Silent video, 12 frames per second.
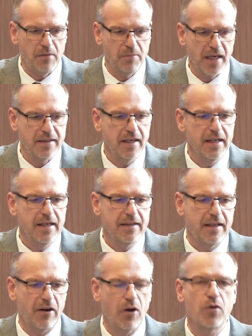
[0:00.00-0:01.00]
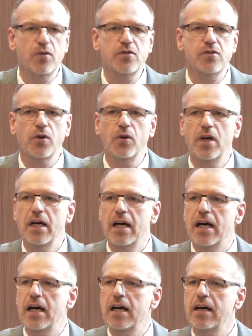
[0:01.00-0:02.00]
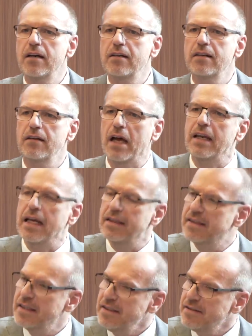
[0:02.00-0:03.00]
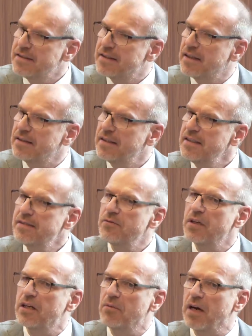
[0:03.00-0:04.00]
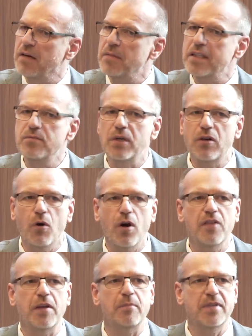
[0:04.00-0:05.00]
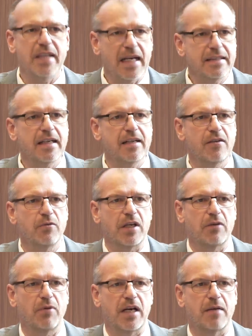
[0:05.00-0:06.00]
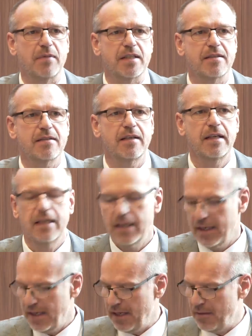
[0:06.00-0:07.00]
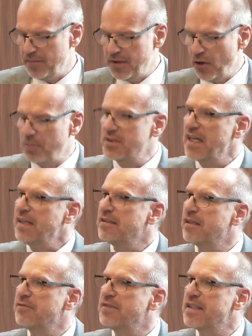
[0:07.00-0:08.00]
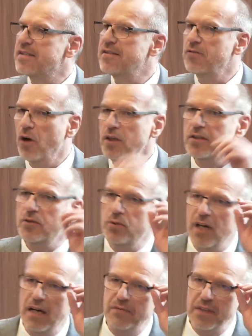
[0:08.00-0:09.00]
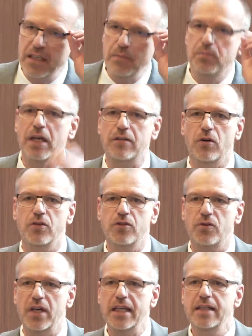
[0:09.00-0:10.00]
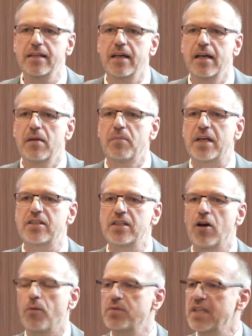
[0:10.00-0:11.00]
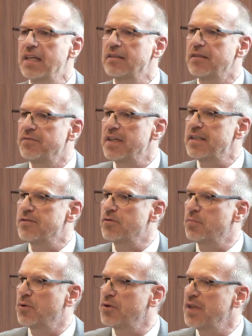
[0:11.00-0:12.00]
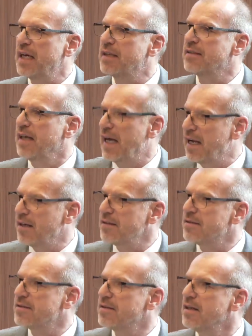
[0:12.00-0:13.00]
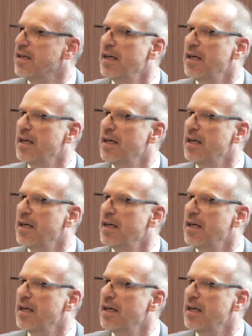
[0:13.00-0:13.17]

But there are also, and these requirements, we call them technical requirements. The objective is not to have an impact on trade, but the objective is to protect health,